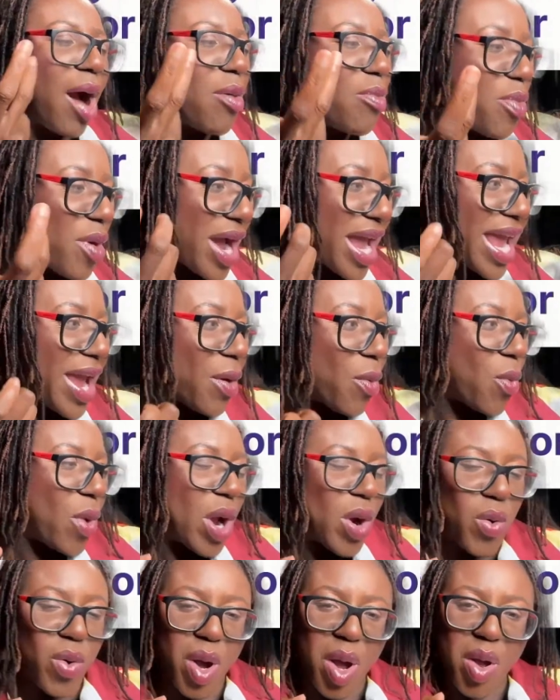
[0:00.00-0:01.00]
but it
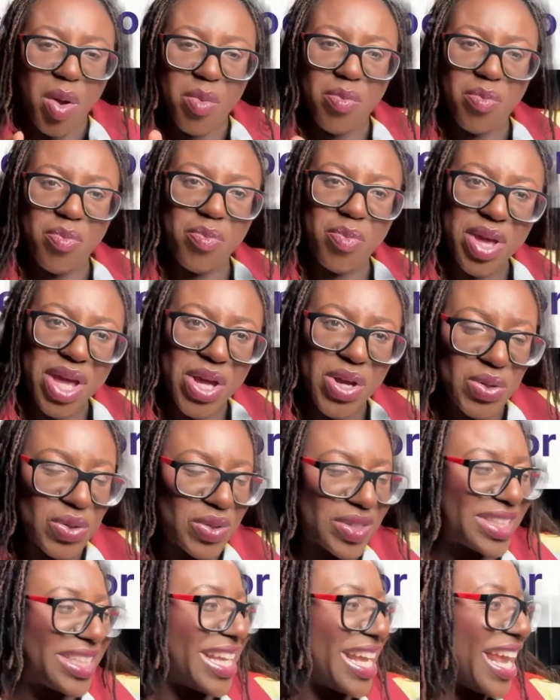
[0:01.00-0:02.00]
will
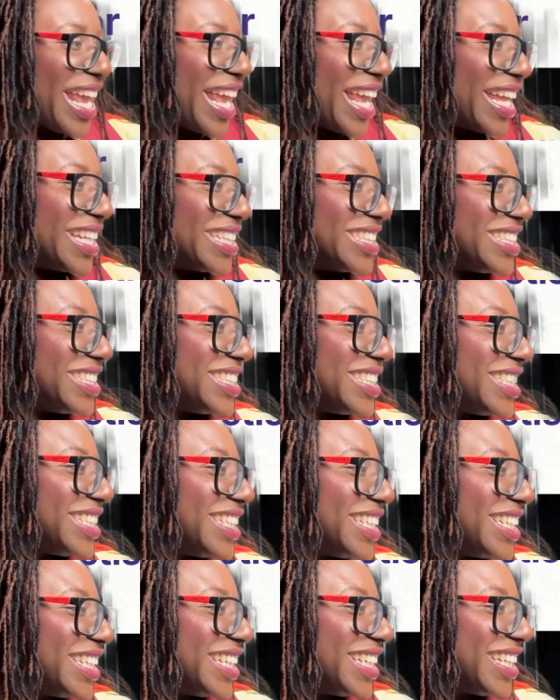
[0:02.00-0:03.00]
build it.
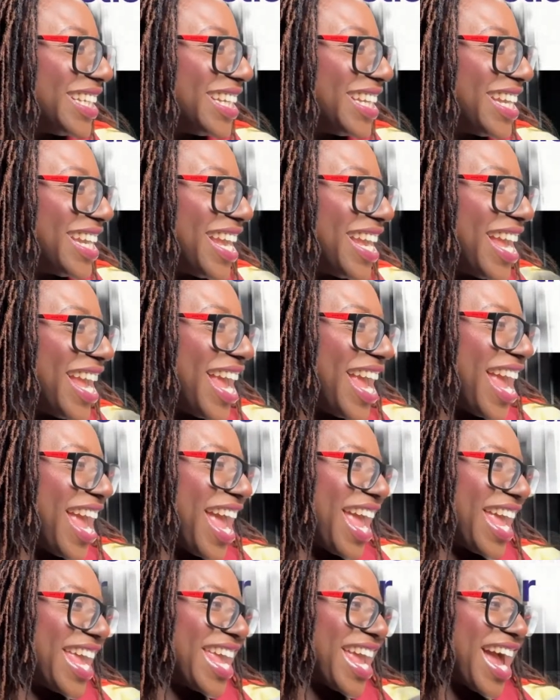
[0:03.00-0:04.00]

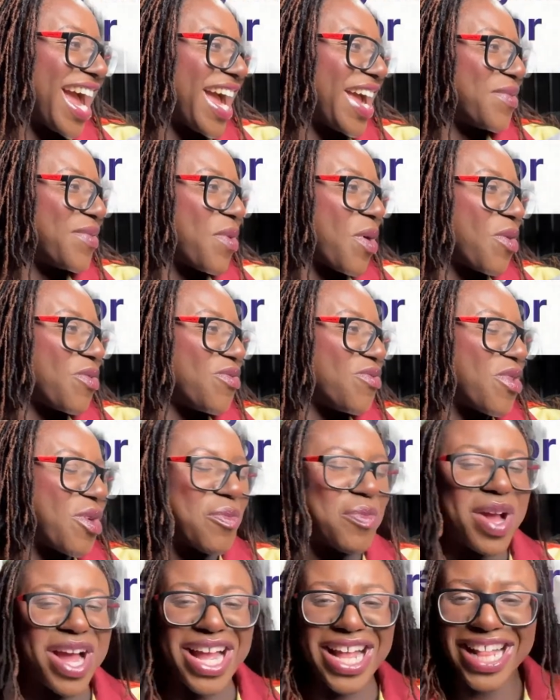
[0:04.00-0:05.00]
AI won't
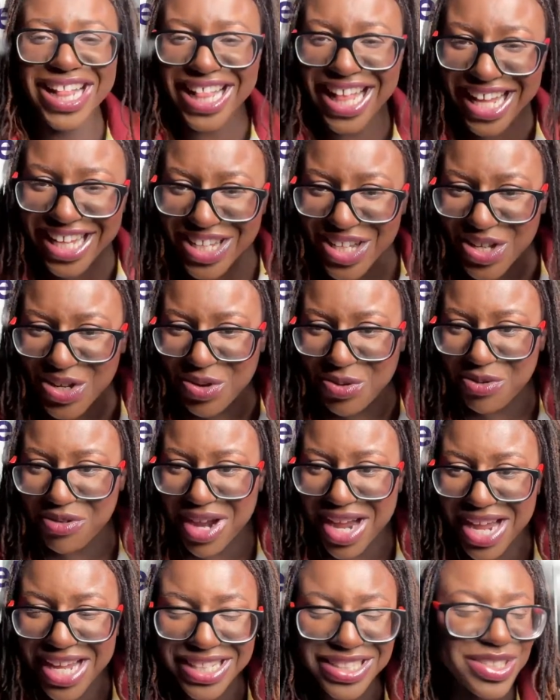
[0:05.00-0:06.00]
replace your
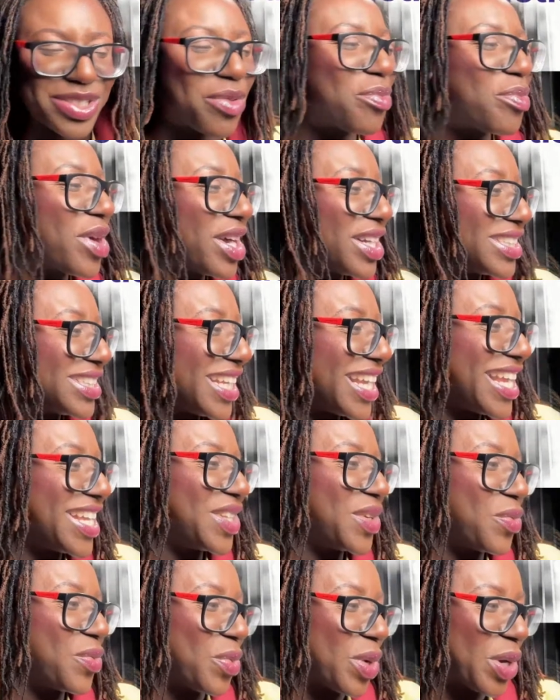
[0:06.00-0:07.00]
brand, but
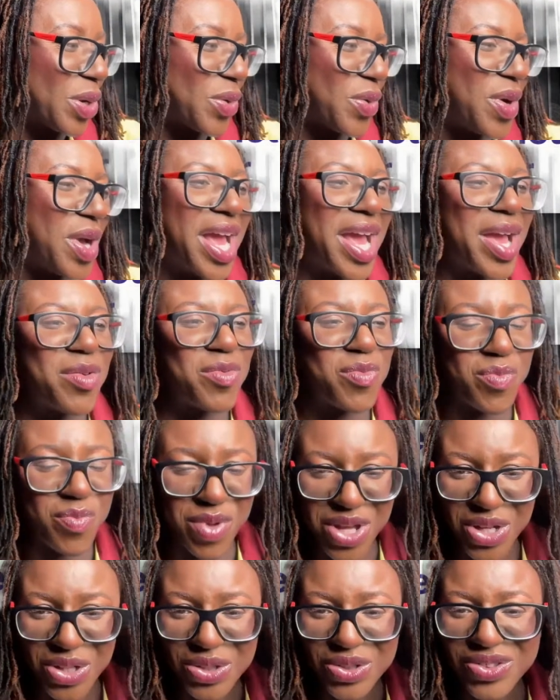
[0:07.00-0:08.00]
it will
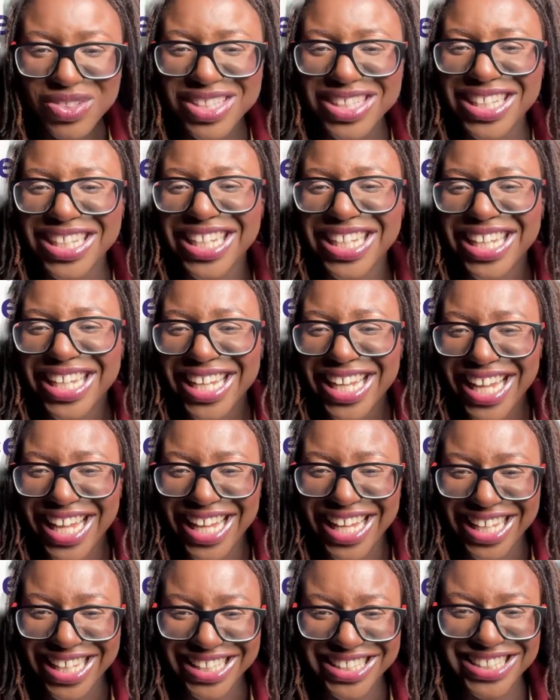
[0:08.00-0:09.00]
build
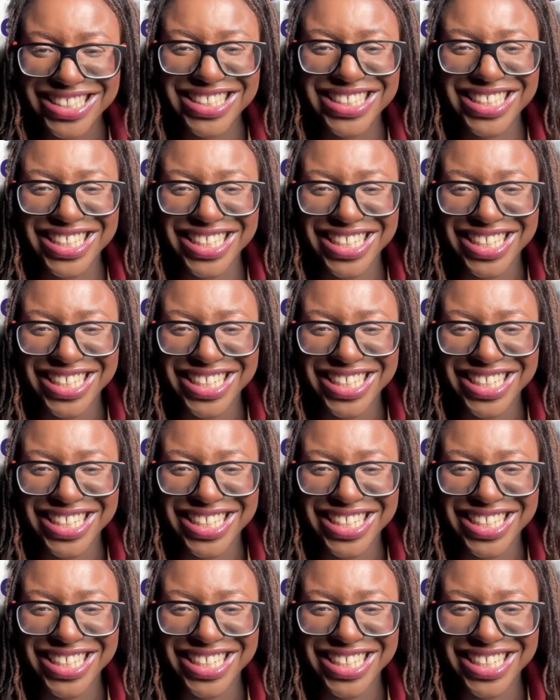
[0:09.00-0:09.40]
it.